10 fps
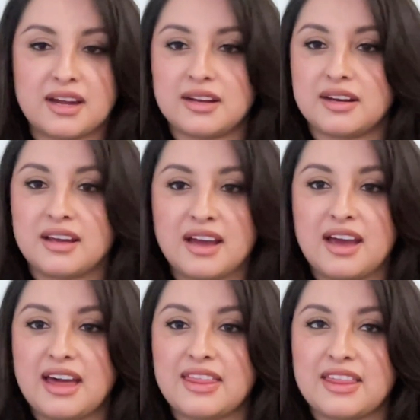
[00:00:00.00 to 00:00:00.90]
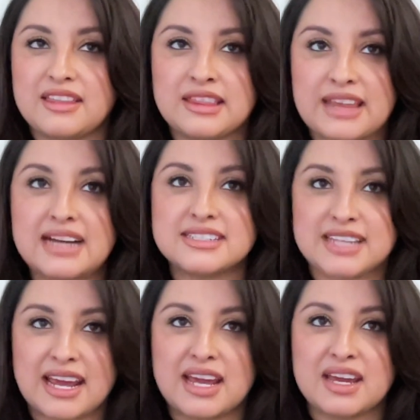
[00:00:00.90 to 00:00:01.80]
And that
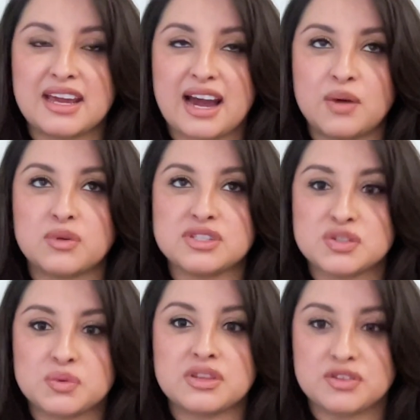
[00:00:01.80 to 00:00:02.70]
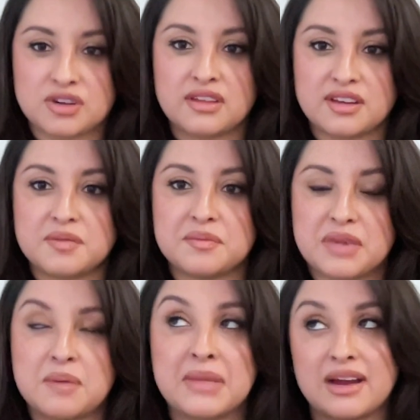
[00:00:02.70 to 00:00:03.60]
day I went to withdraw
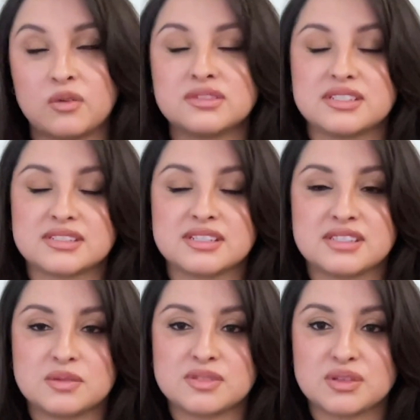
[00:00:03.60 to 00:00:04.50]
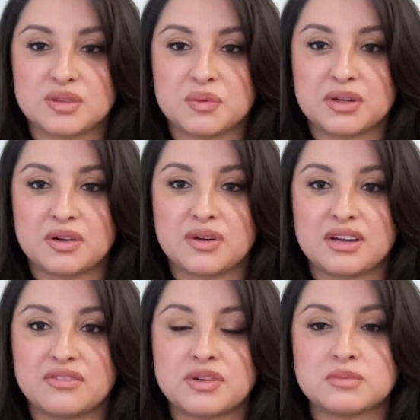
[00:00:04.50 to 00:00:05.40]
them. I'm my oldest because he was the only one
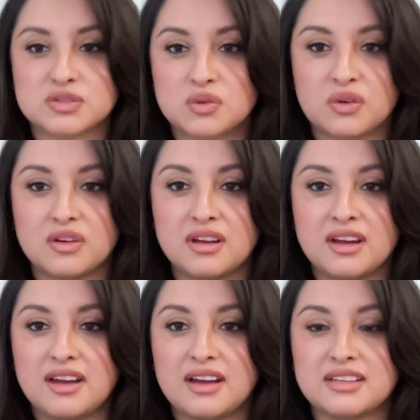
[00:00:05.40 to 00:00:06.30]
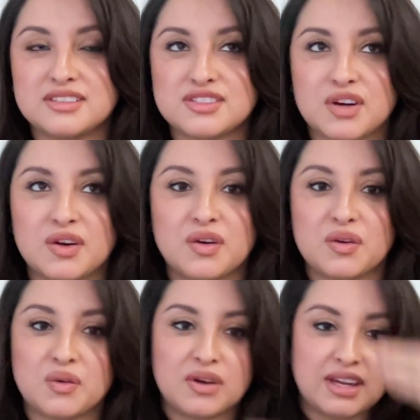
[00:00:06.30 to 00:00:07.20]
going from school. And
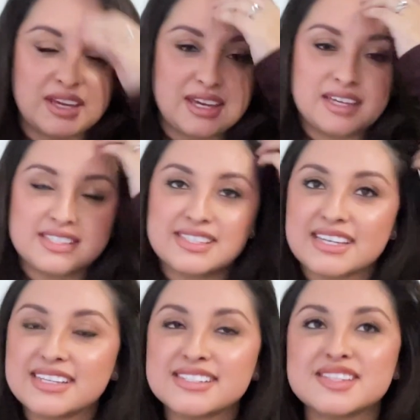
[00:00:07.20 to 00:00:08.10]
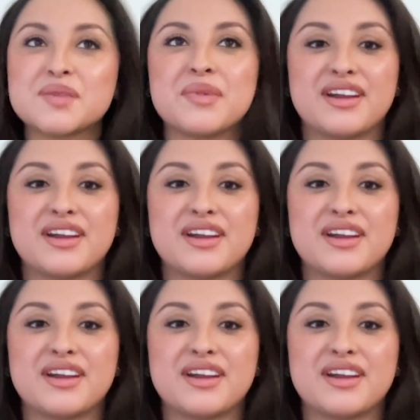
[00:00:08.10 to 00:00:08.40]
so he sees the